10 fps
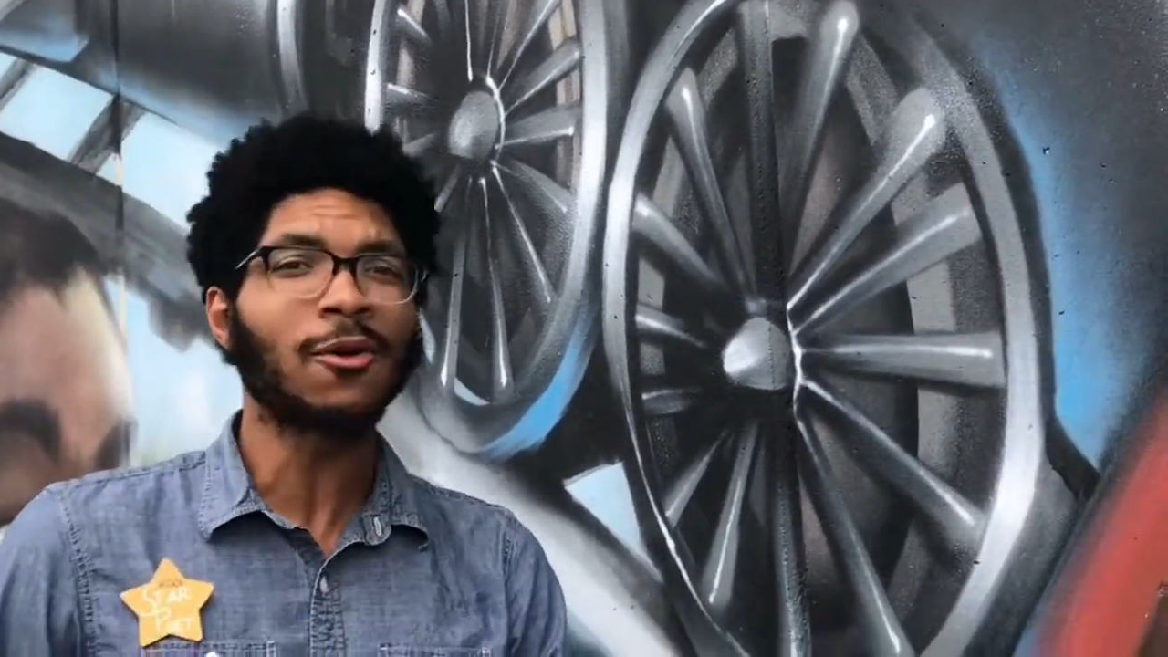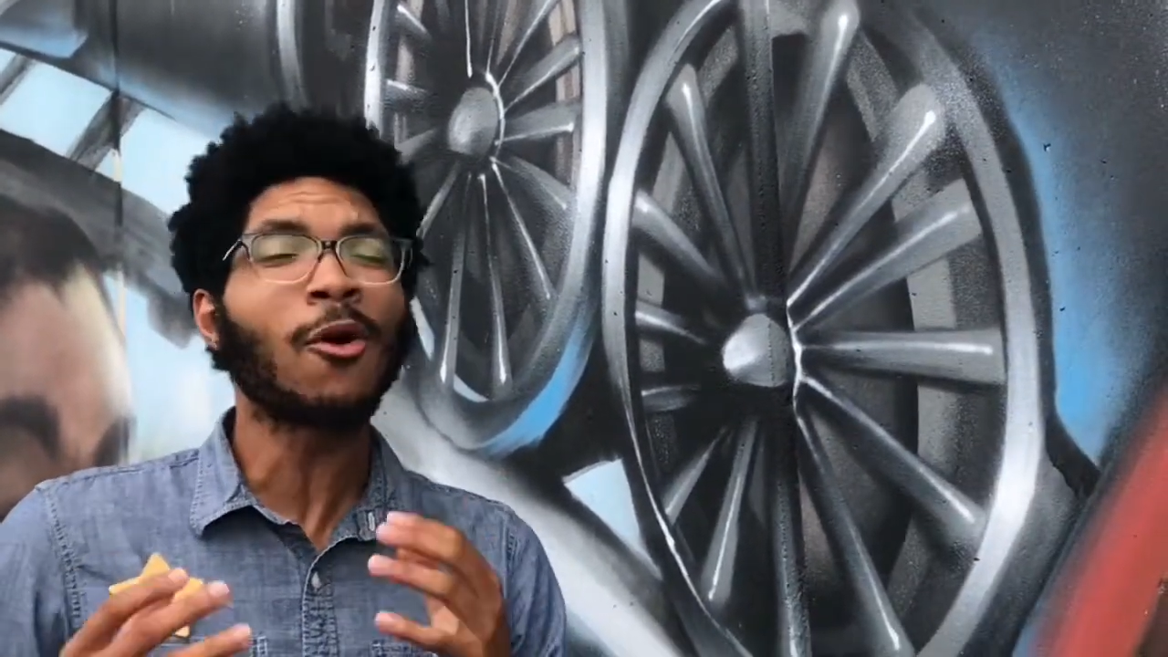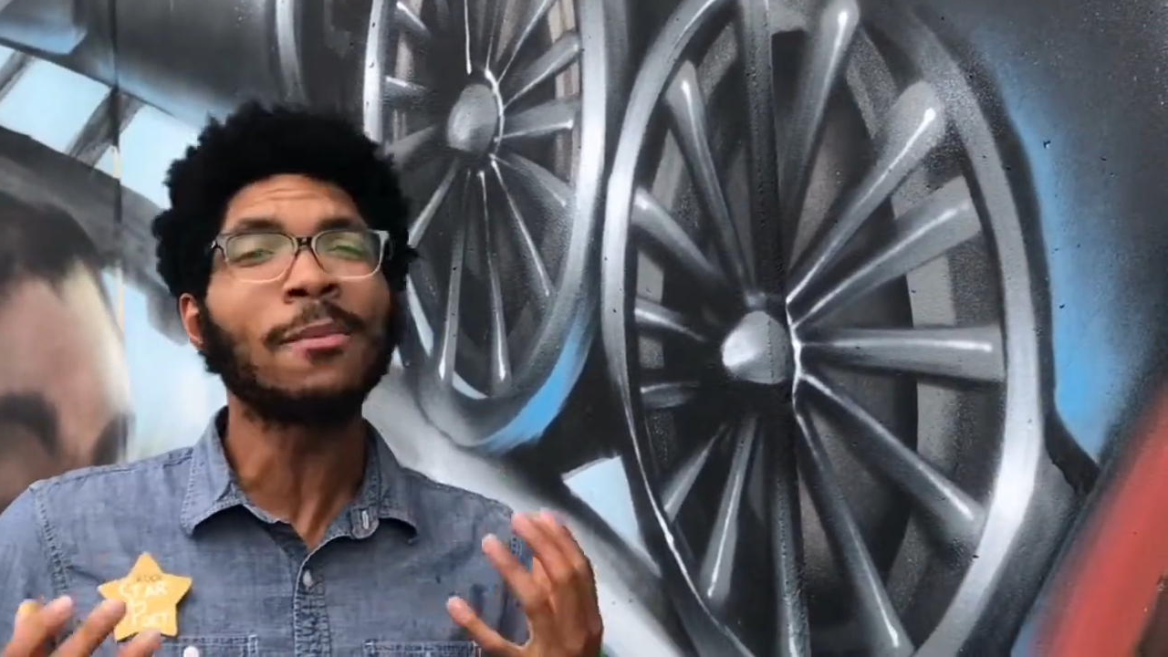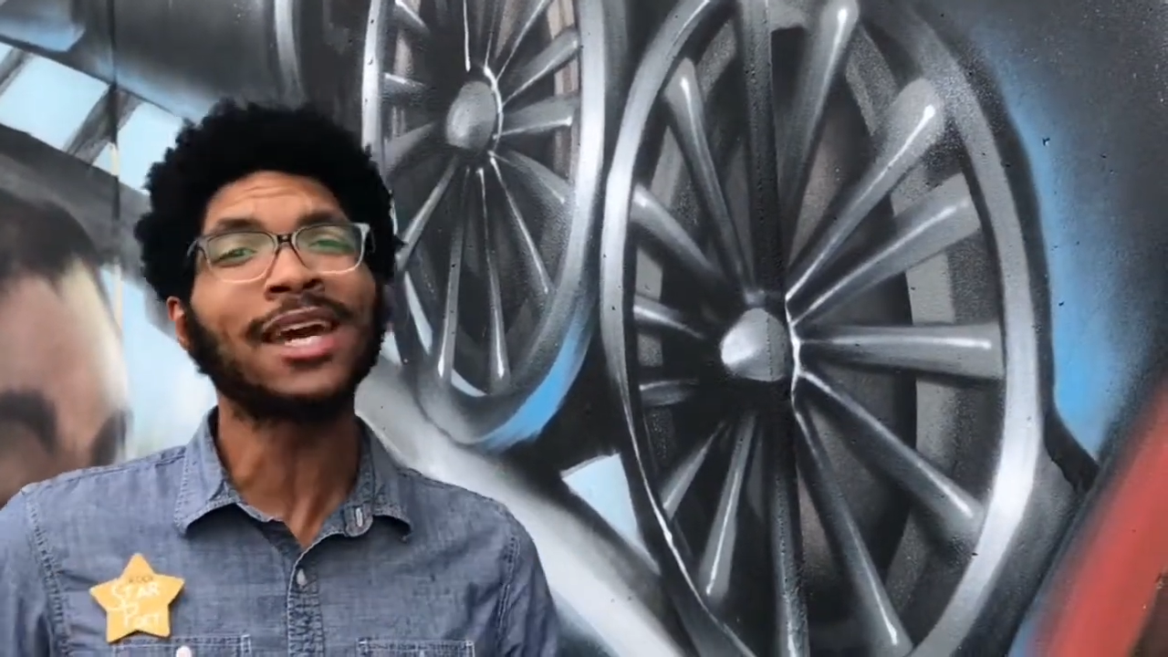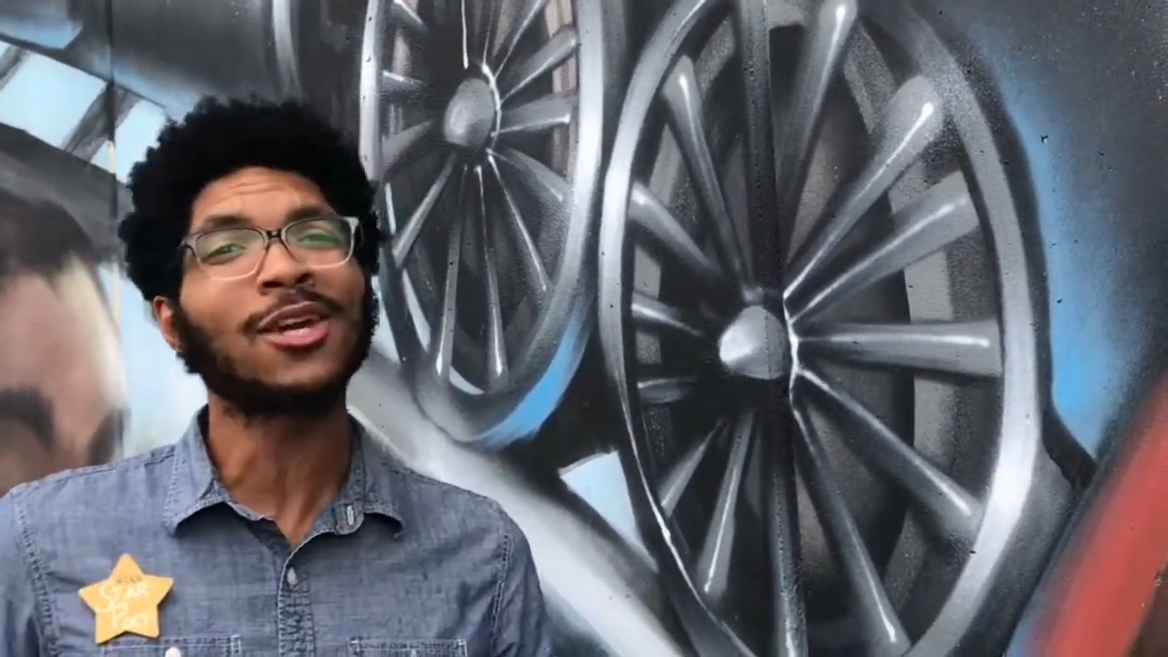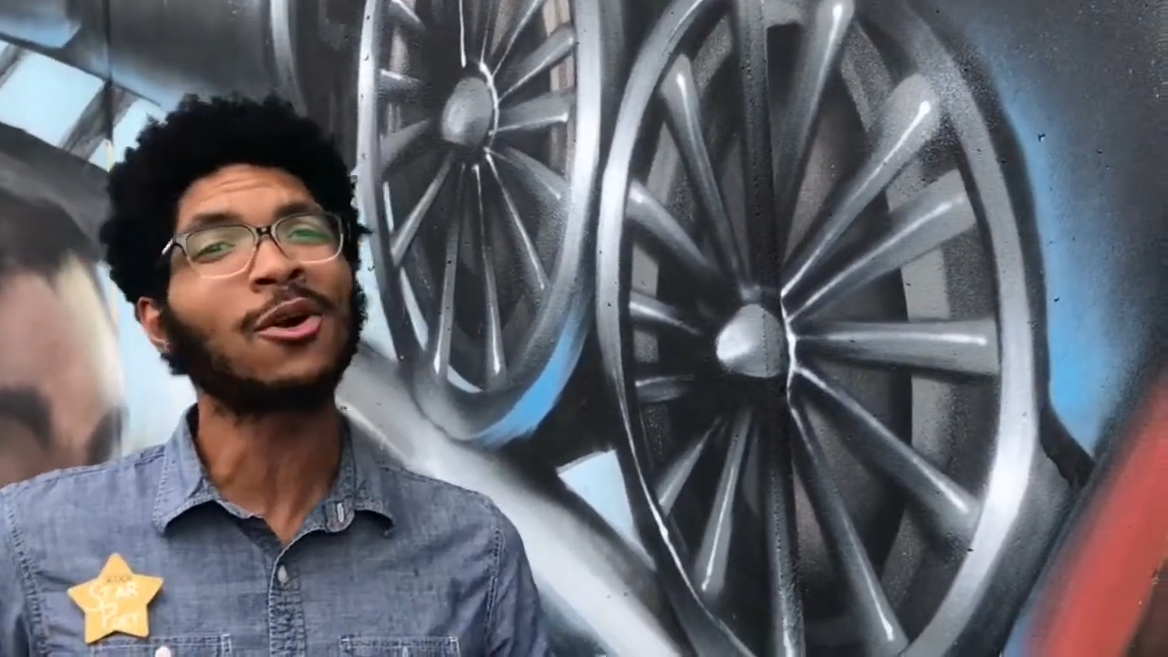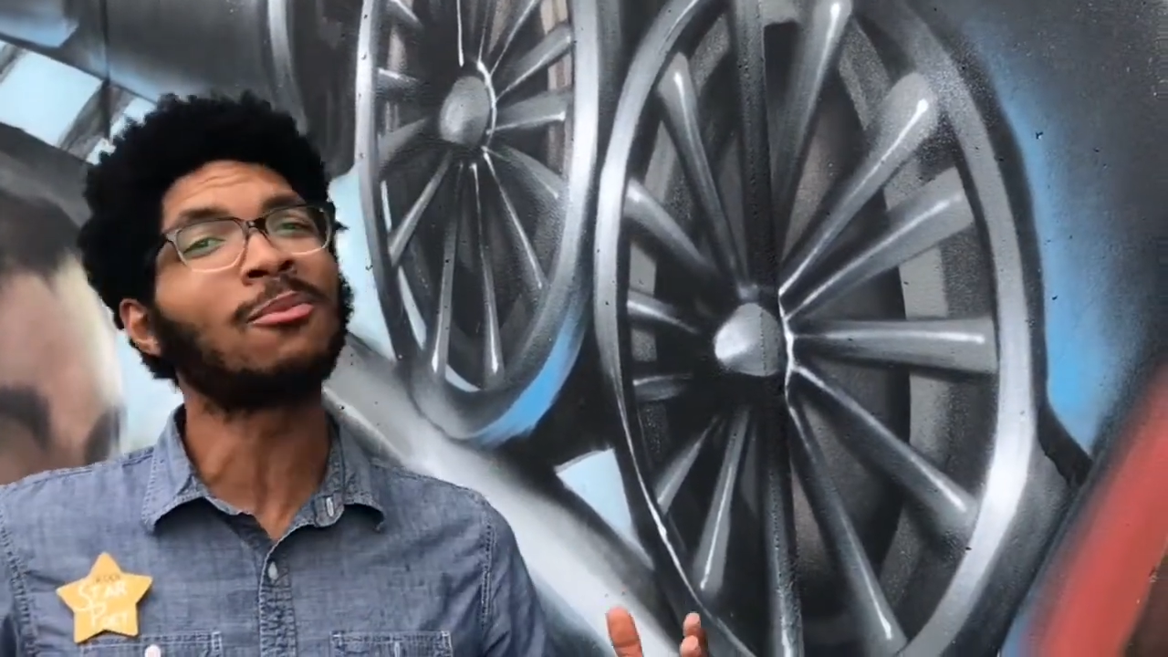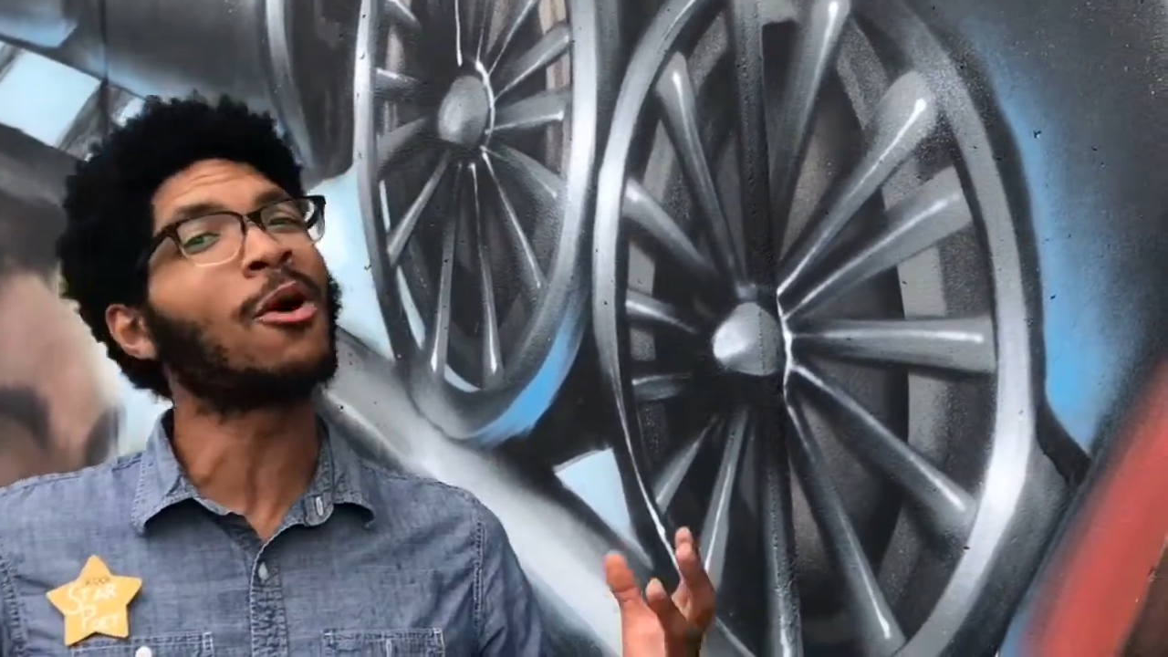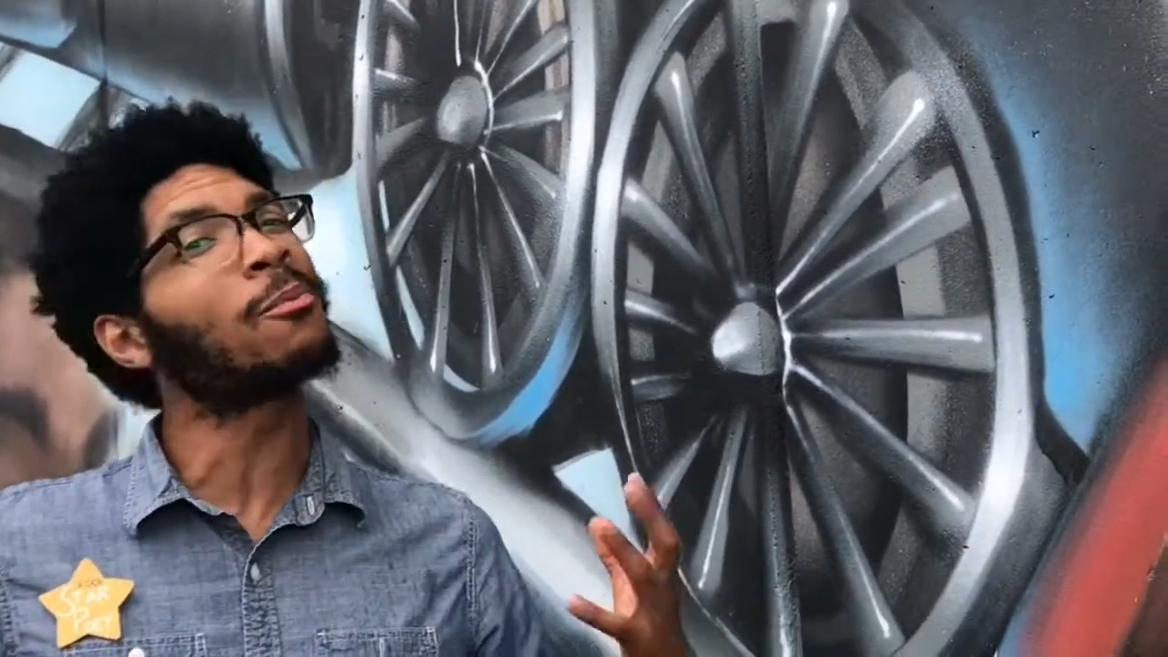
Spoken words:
it will make you a more